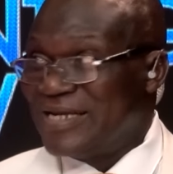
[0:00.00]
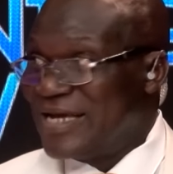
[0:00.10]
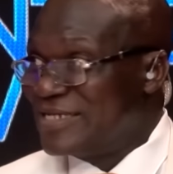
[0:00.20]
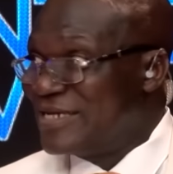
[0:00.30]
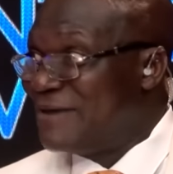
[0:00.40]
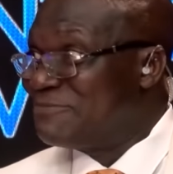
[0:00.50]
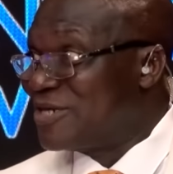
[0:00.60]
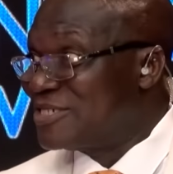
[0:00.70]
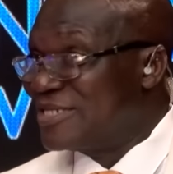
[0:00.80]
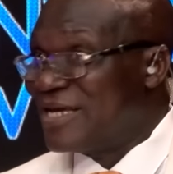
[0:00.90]
Nigerian
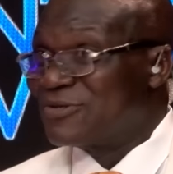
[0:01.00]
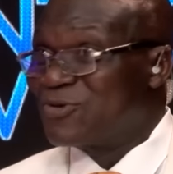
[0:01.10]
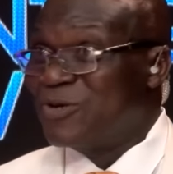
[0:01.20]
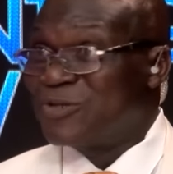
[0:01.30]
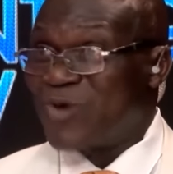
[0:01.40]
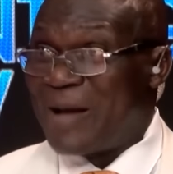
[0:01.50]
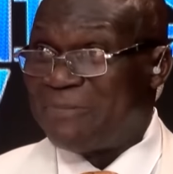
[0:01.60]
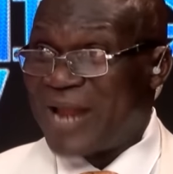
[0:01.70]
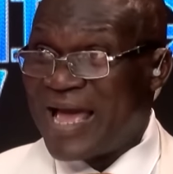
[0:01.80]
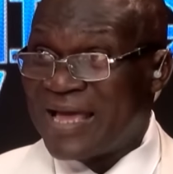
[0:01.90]
president going to
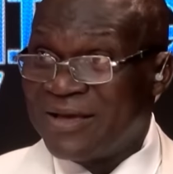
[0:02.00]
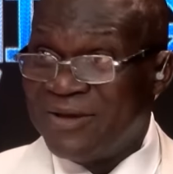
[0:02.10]
apply